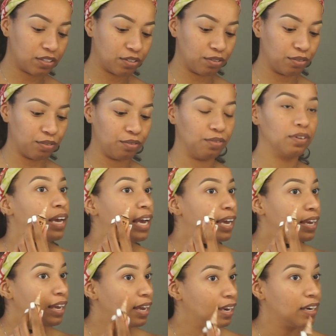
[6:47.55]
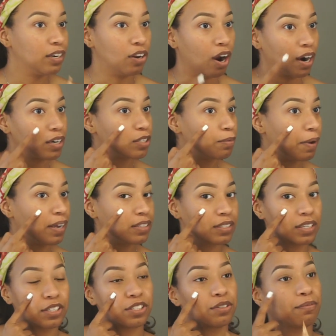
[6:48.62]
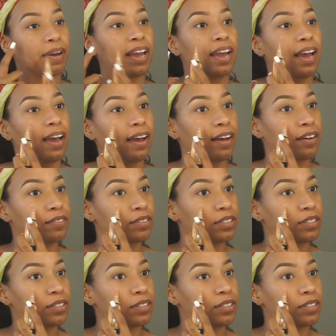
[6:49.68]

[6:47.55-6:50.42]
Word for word: to hit any dark spots that you may have.